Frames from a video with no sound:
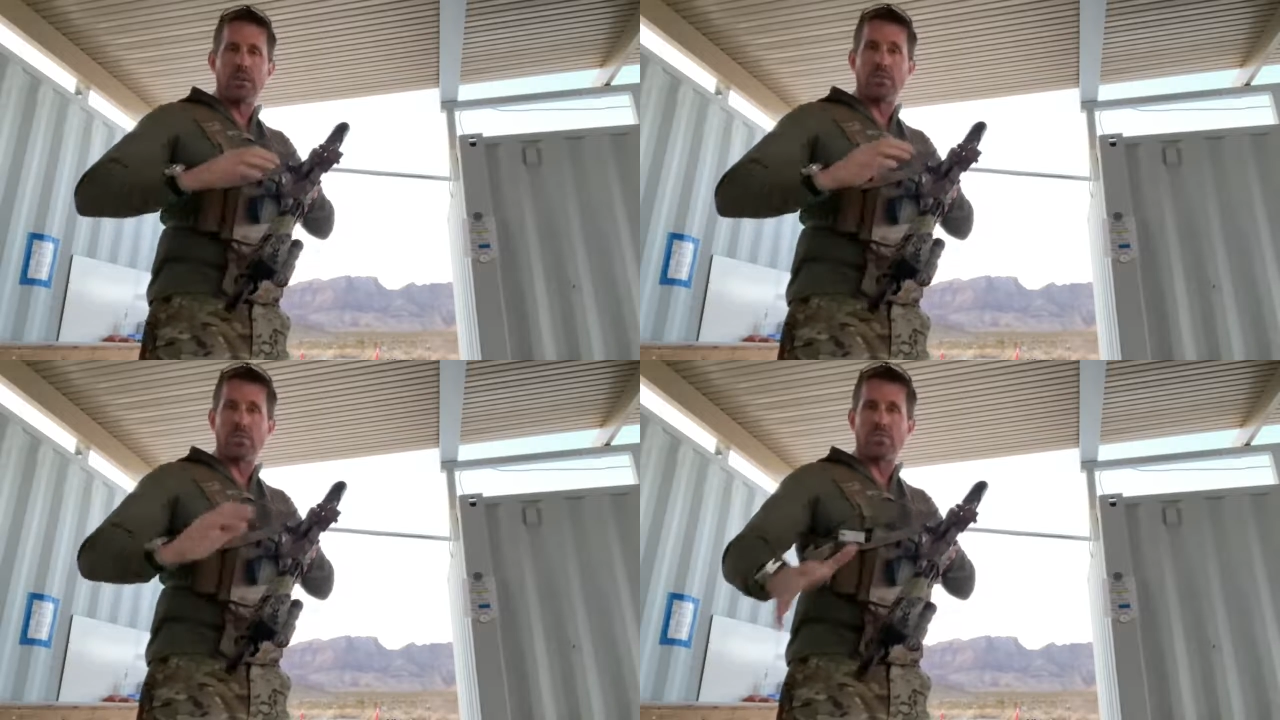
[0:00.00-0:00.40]

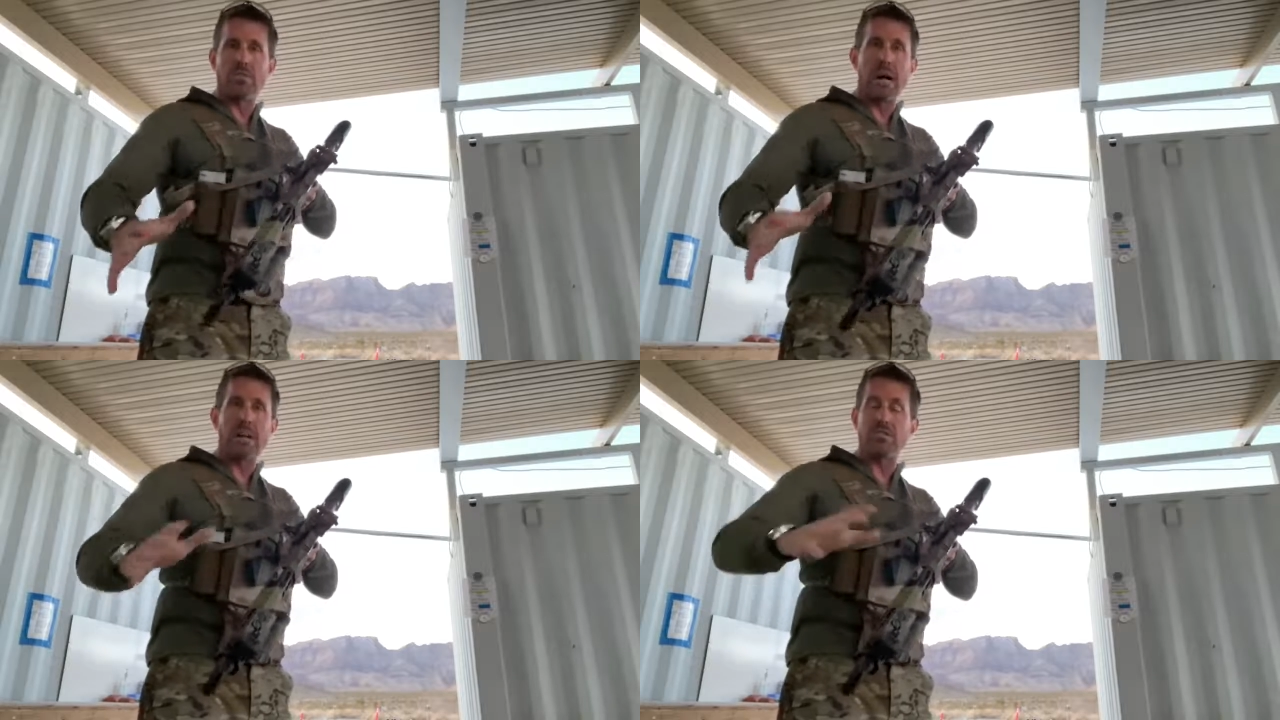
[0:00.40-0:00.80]
different
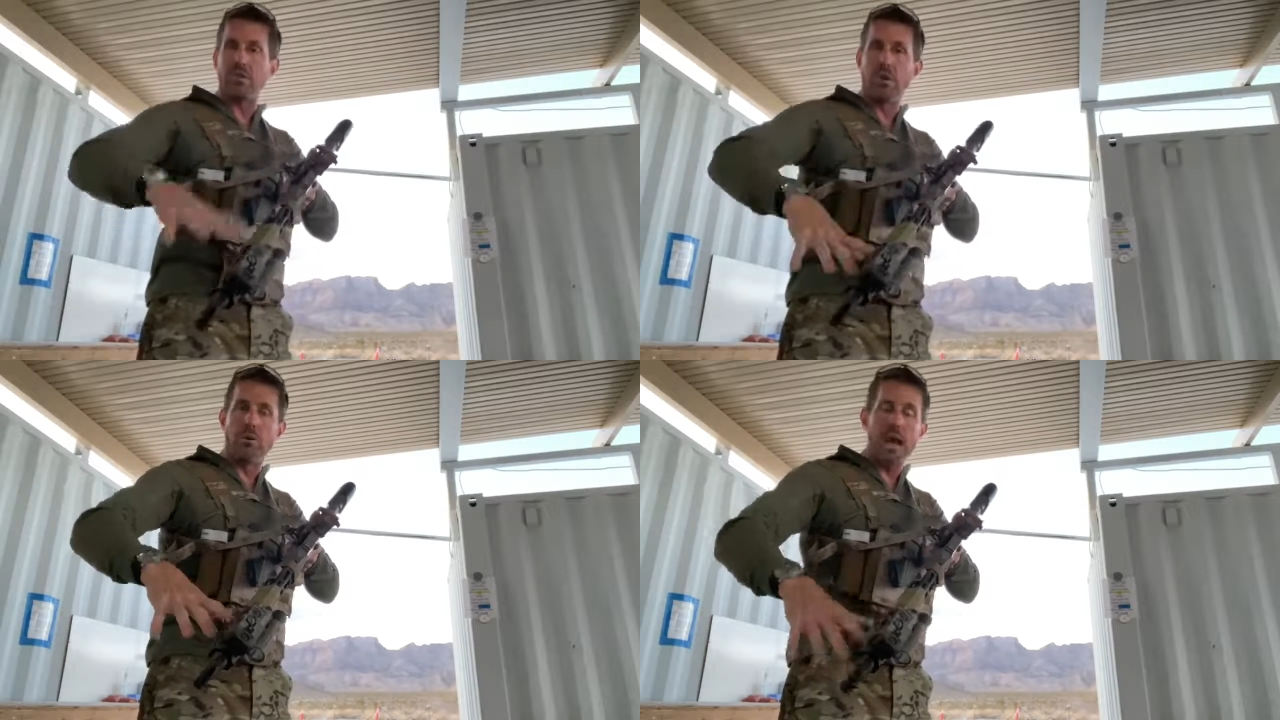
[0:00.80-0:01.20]
slots
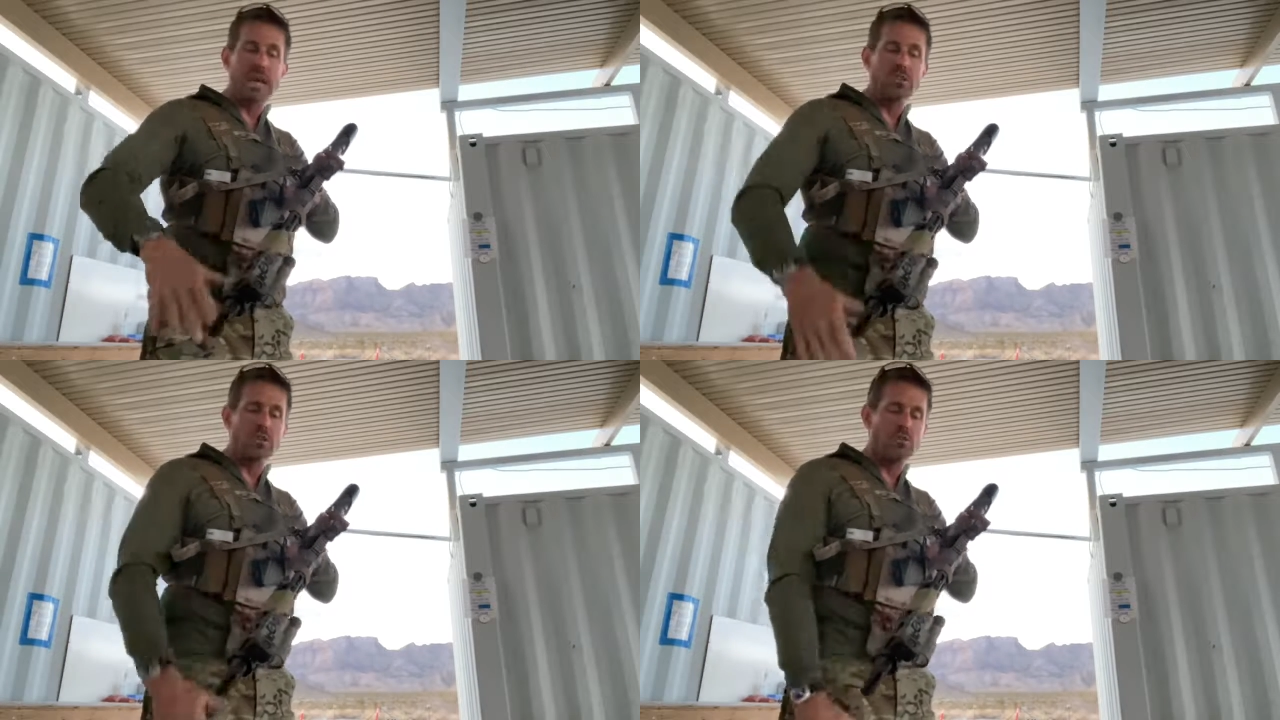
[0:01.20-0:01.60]
and
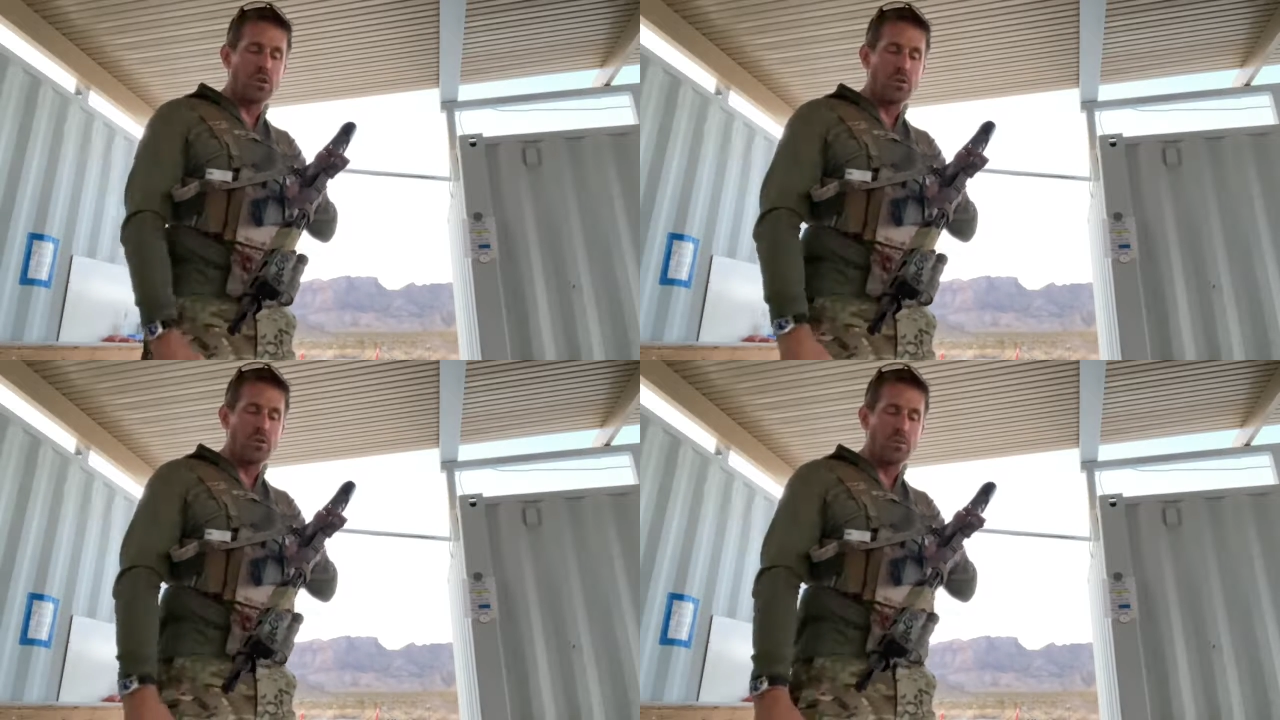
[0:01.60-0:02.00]
locations
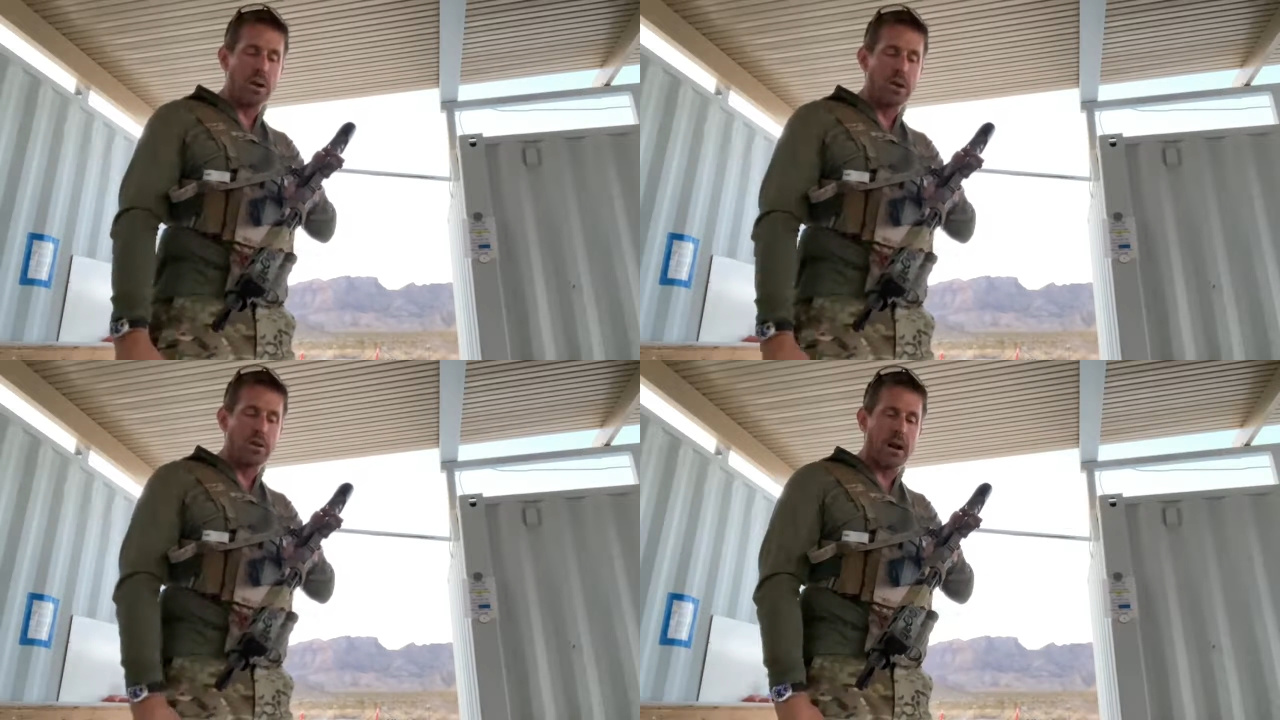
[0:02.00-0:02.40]
that you can mount it.